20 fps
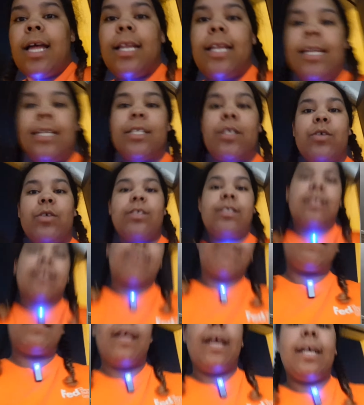let's go see
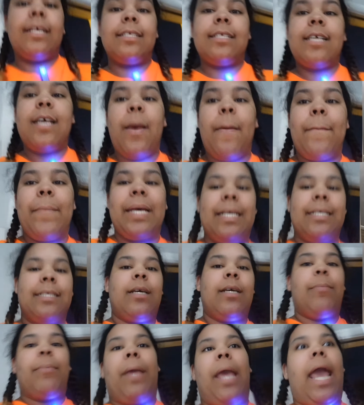if that picked
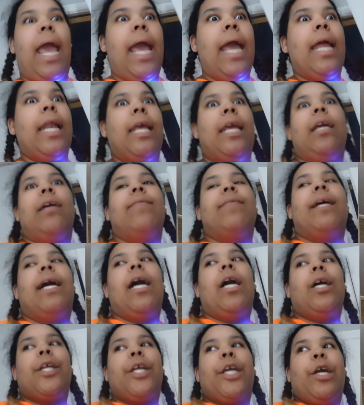up any of that
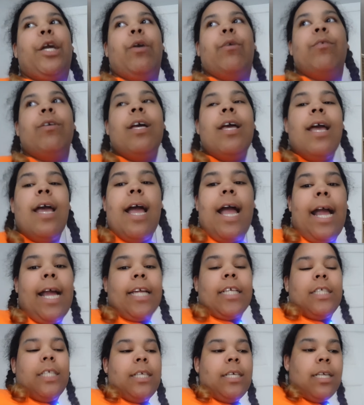audio.
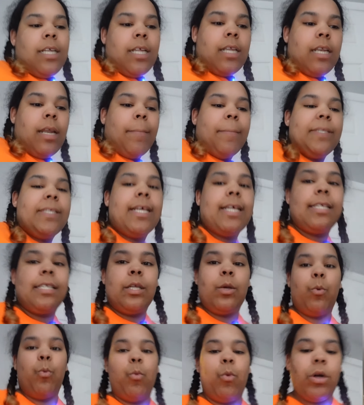Actually, let me test
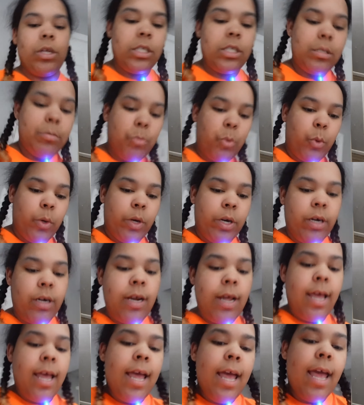it once more
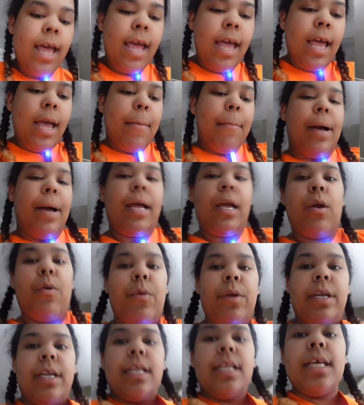by
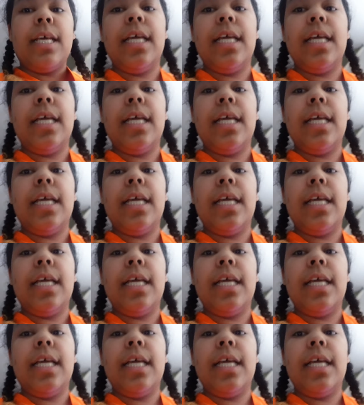going in the